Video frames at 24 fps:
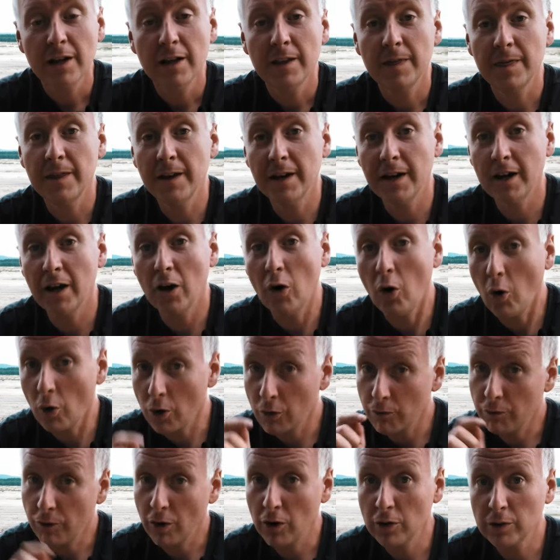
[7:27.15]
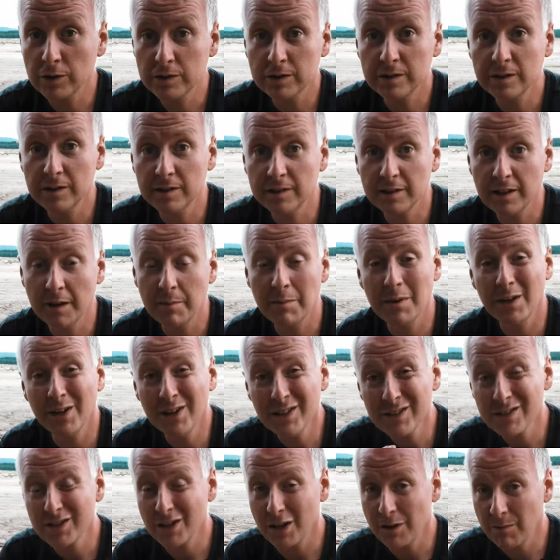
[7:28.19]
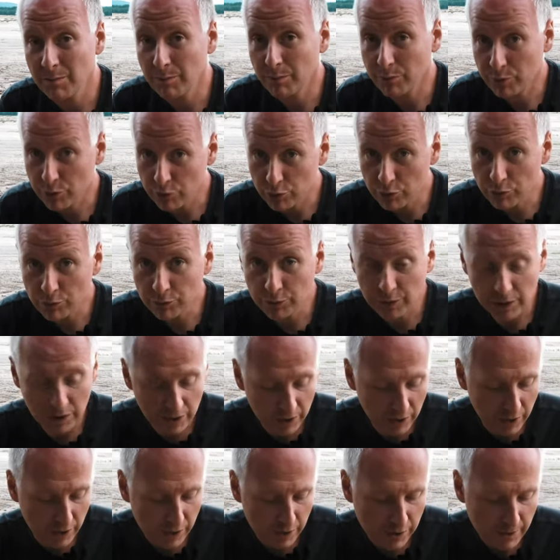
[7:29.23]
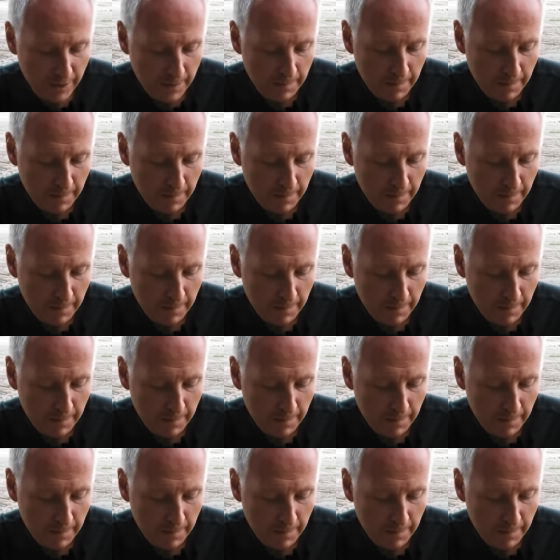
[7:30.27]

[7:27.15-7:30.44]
the autofocus system is improved here,